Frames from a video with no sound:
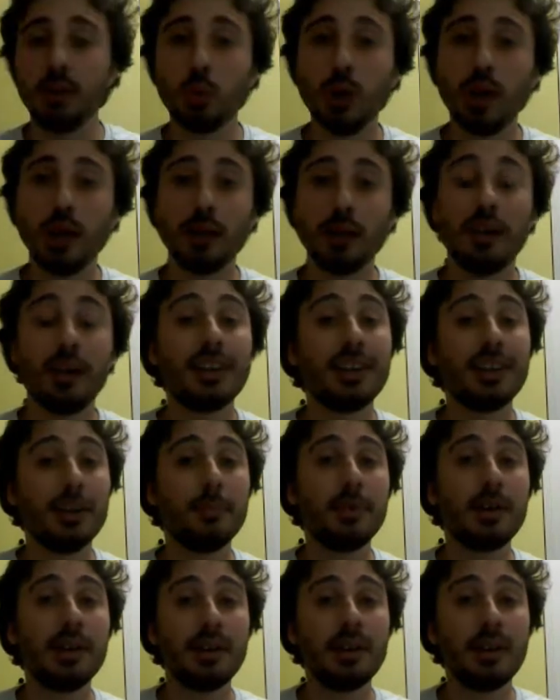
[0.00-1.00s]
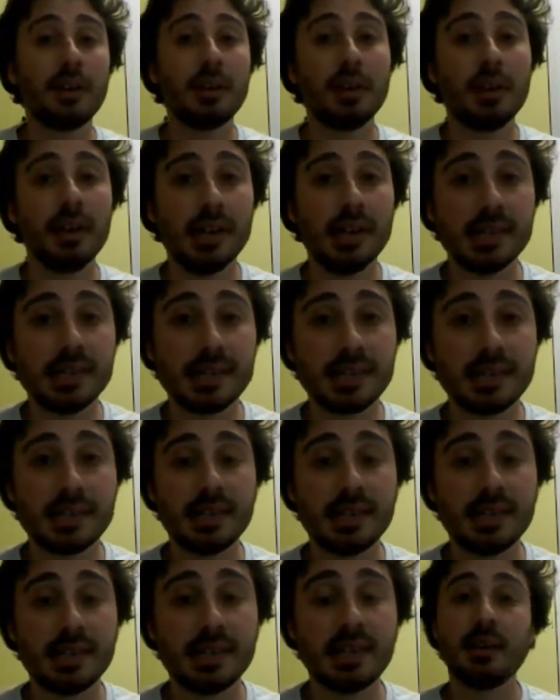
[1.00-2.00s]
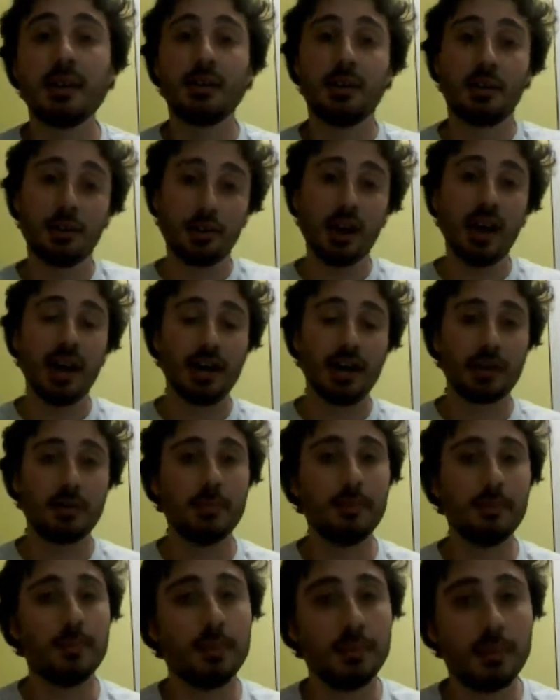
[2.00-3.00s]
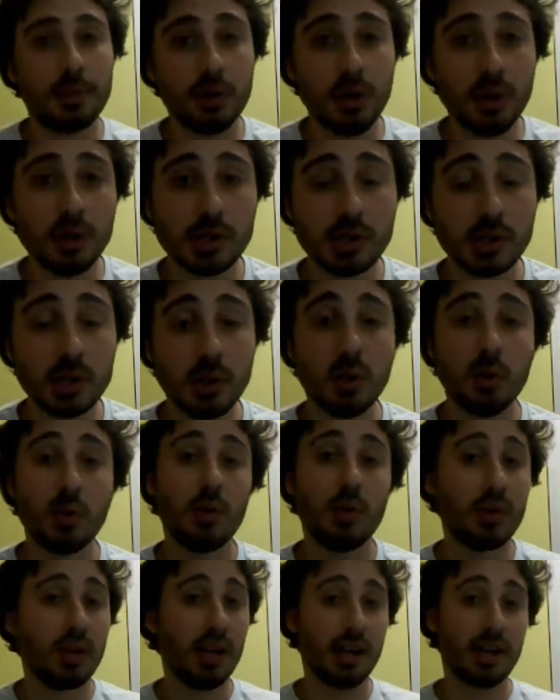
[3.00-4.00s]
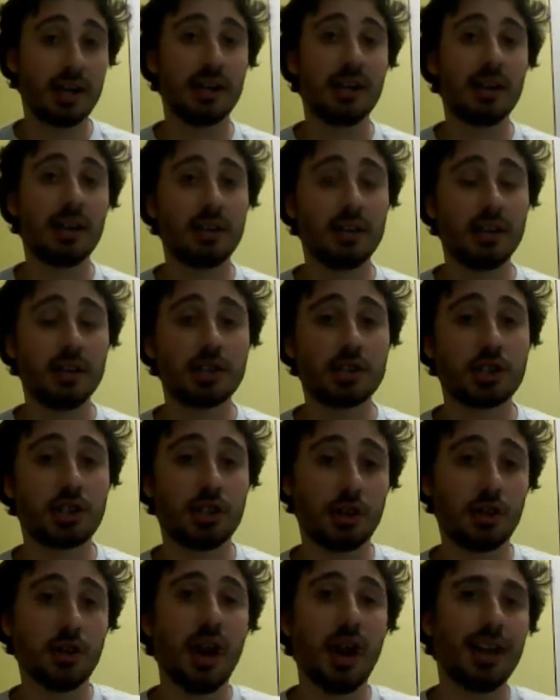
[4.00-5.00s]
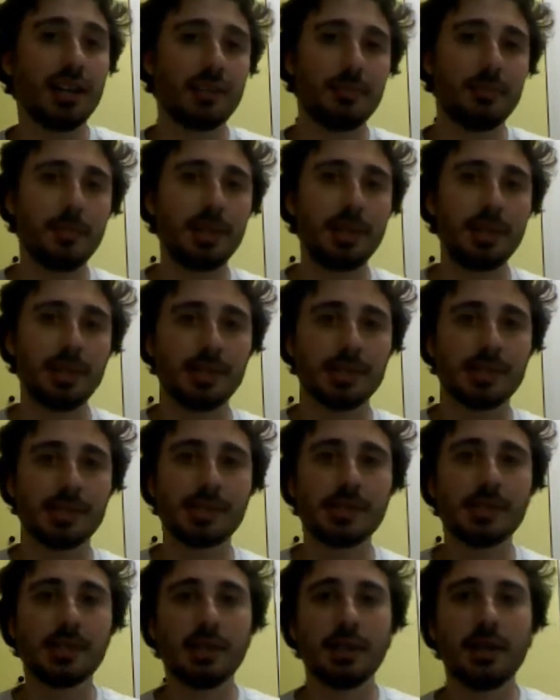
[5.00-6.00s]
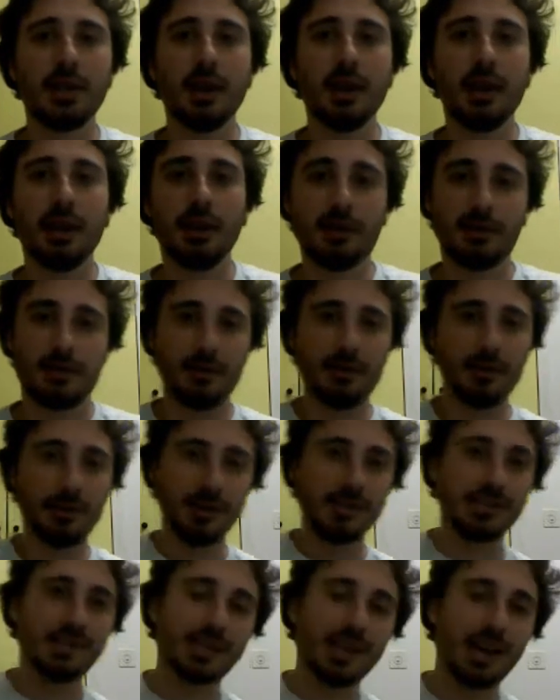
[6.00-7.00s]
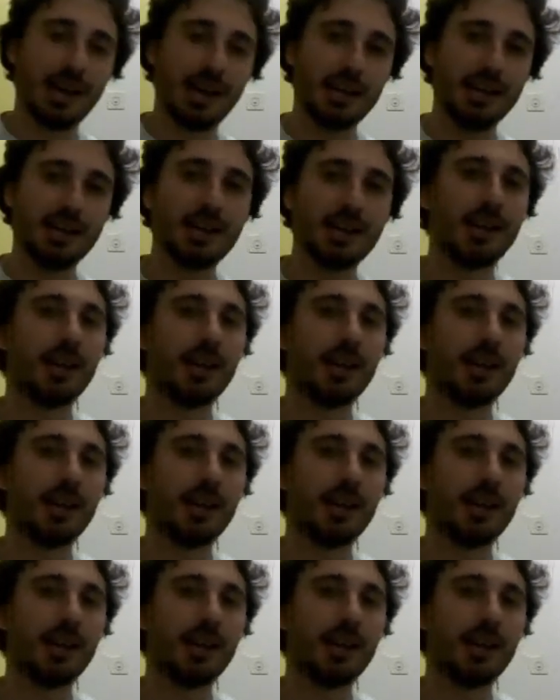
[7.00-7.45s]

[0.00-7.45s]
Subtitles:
Well, Yamin is right. But also, like in English, right means this side,